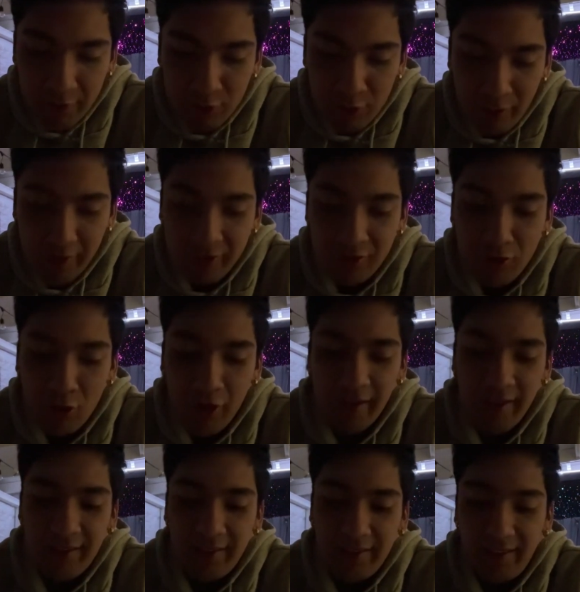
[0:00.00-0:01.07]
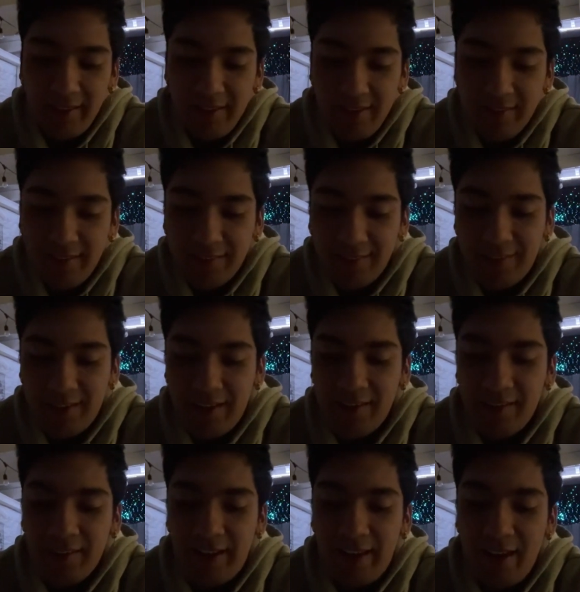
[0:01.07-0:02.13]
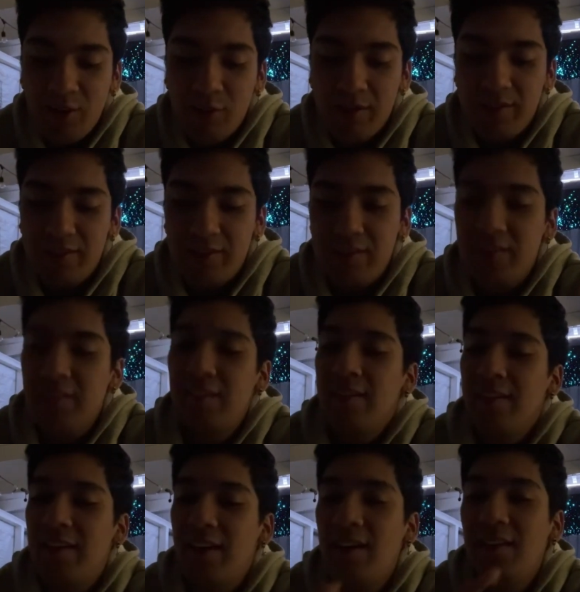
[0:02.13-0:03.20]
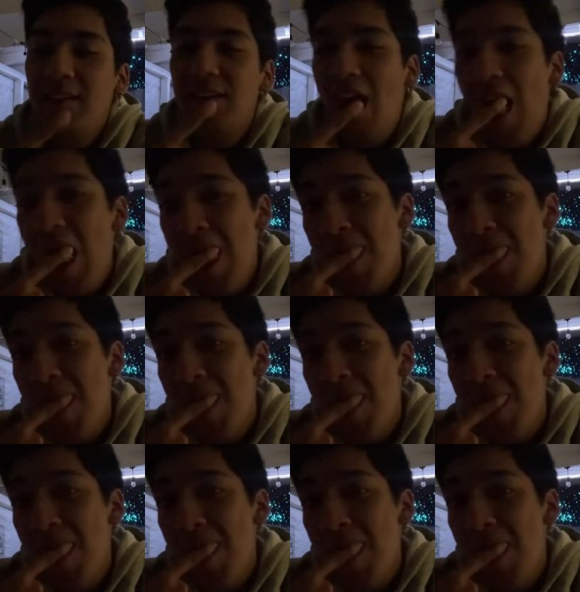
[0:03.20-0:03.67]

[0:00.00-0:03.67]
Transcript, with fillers: they're trying to target English as a second language kids.